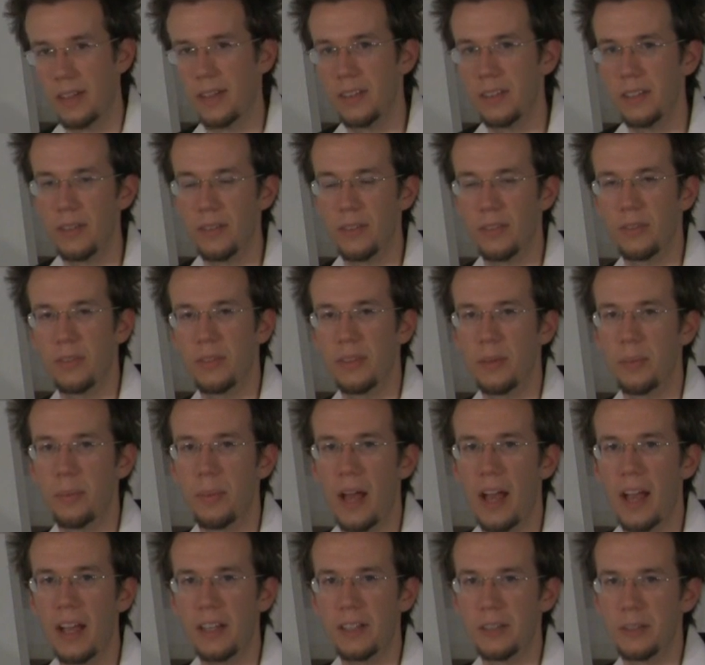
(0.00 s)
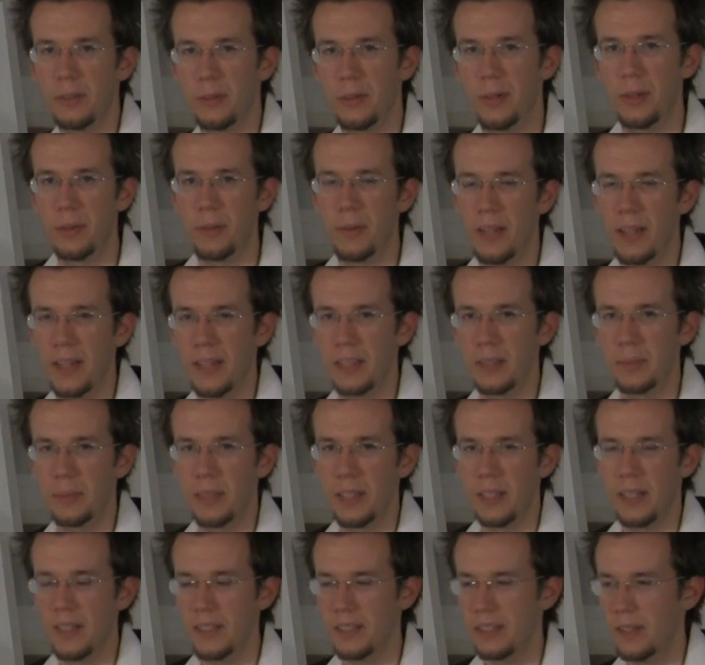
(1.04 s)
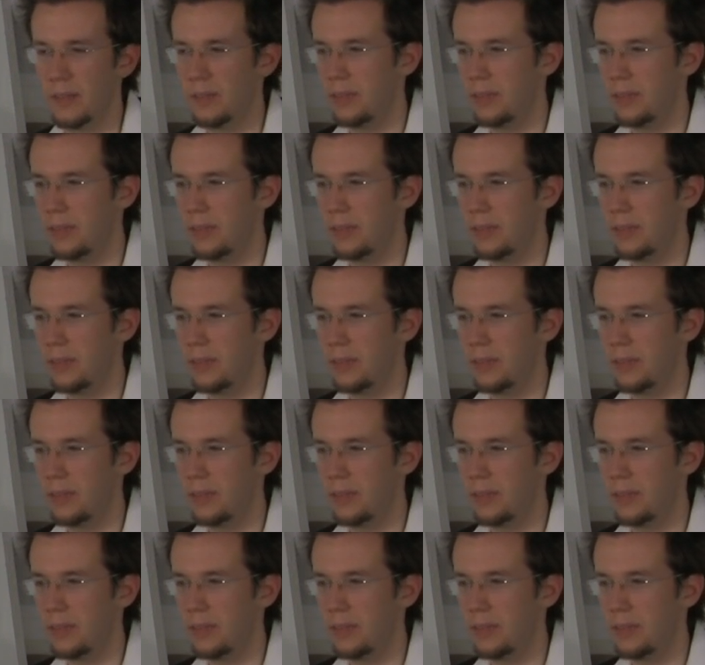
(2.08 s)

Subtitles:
the back doorway is because